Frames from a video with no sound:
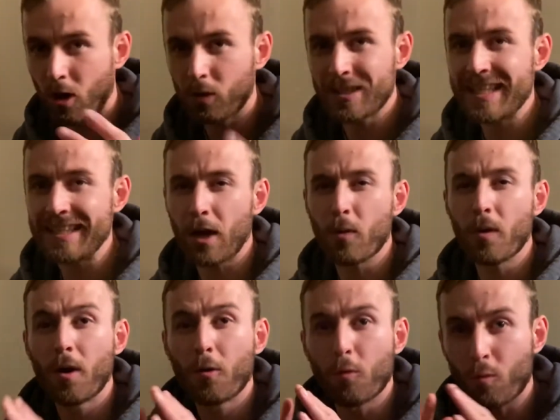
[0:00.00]
laid out,
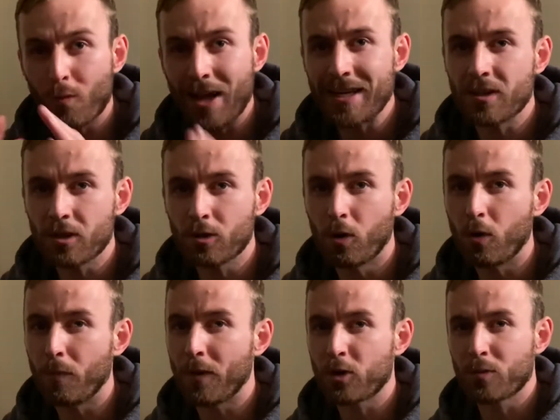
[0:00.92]
ready to go.
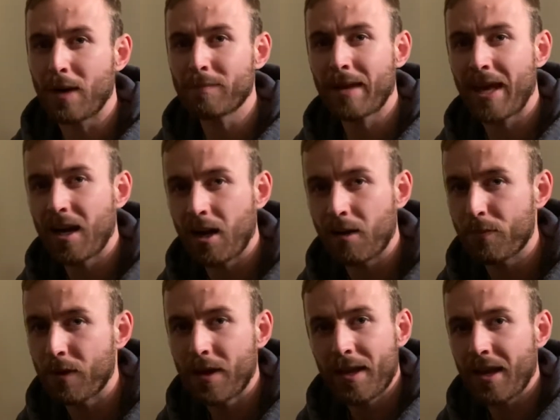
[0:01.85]
Because when I'm getting up
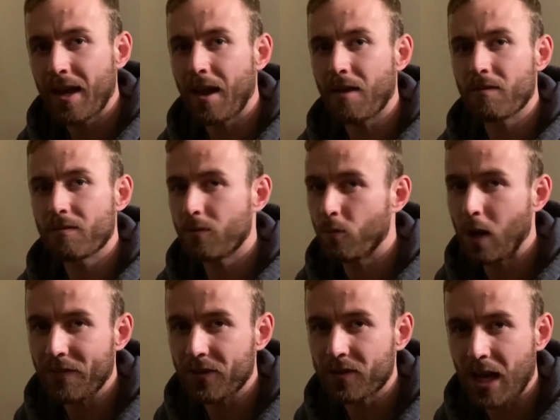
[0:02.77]
at
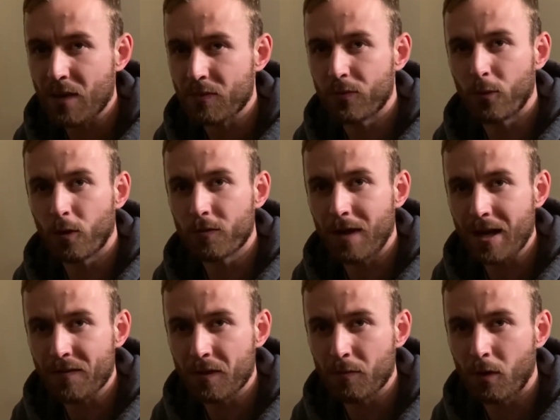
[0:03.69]
whatever time, 4 or 5
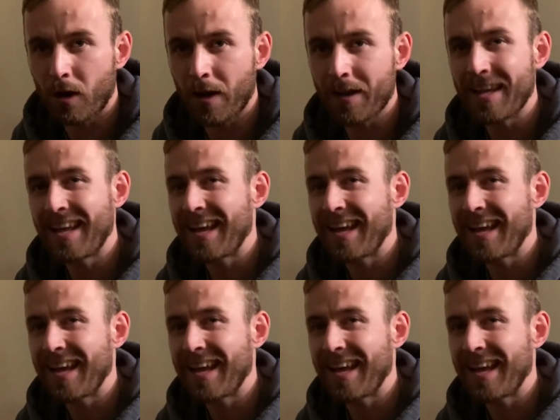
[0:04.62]
in the morning,